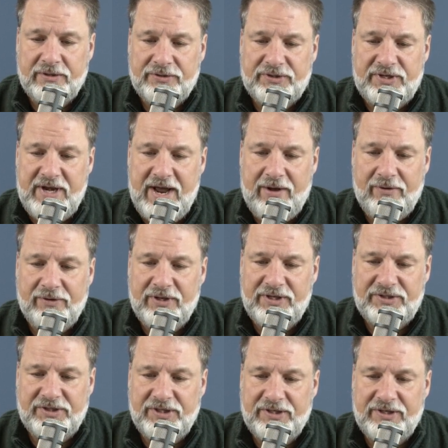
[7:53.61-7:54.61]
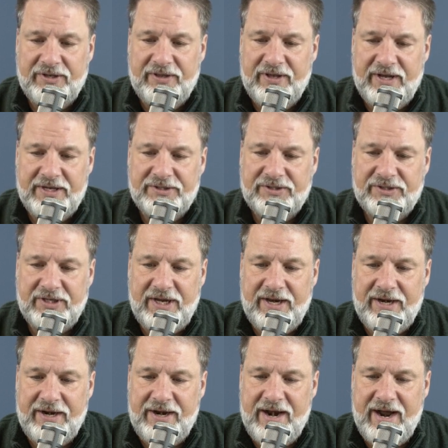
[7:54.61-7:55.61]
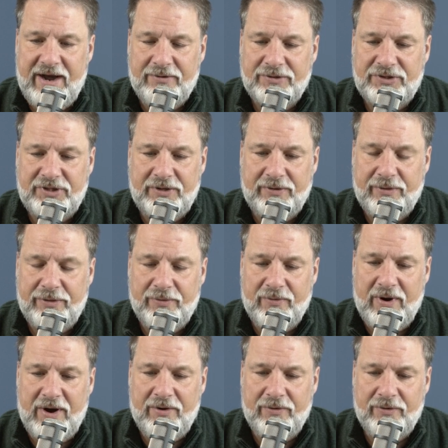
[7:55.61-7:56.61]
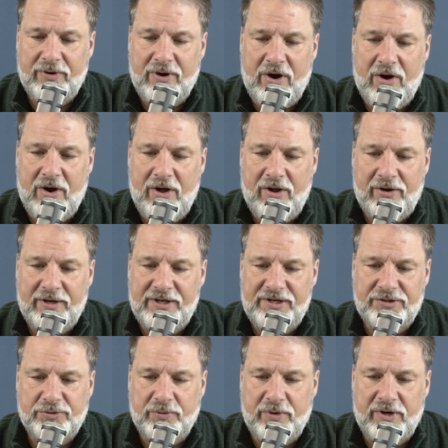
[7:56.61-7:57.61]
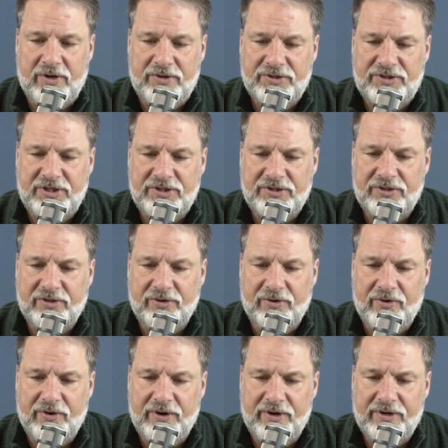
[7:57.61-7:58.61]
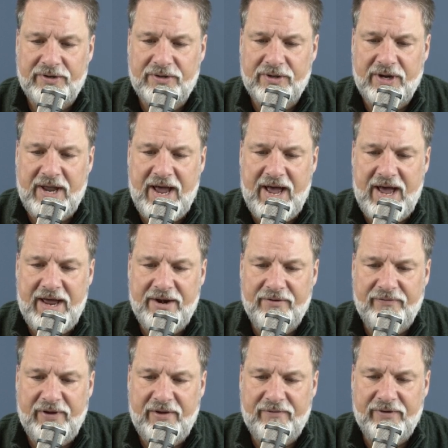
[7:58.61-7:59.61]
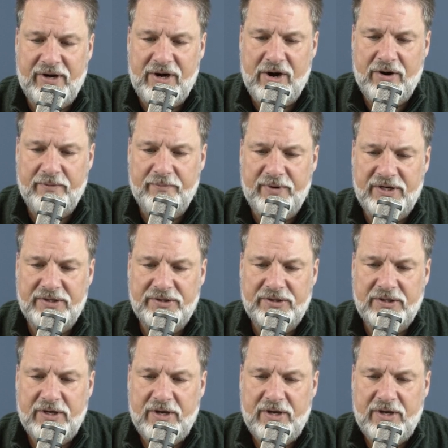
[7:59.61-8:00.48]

Now listen to this and announce it throughout all Israel, says the Lord, the God of heaven armies.